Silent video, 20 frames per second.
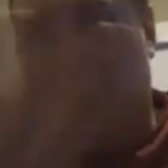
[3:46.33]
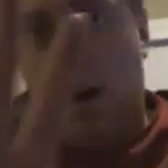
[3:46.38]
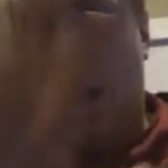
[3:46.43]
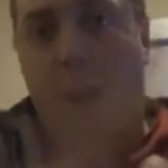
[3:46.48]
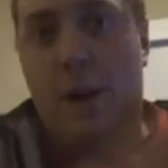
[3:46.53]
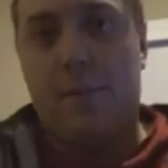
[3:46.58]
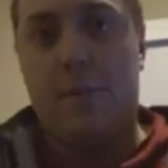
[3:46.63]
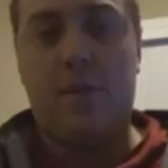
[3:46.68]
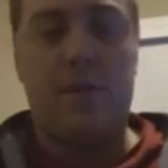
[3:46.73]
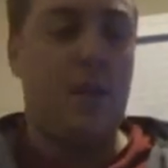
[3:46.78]

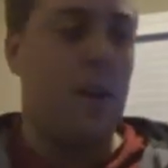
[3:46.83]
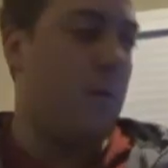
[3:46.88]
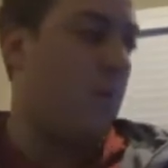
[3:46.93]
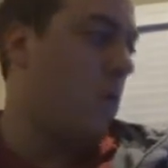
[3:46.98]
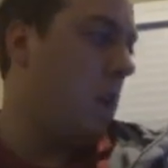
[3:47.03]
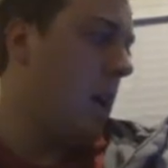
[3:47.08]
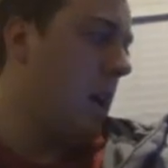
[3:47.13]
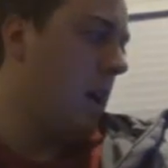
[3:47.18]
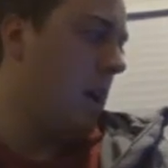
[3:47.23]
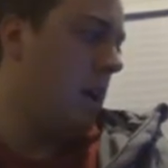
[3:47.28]
I'm the same
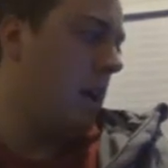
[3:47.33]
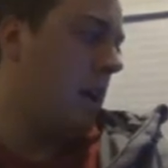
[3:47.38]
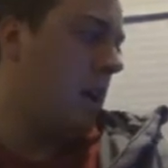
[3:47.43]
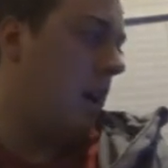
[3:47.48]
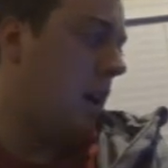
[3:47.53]
way.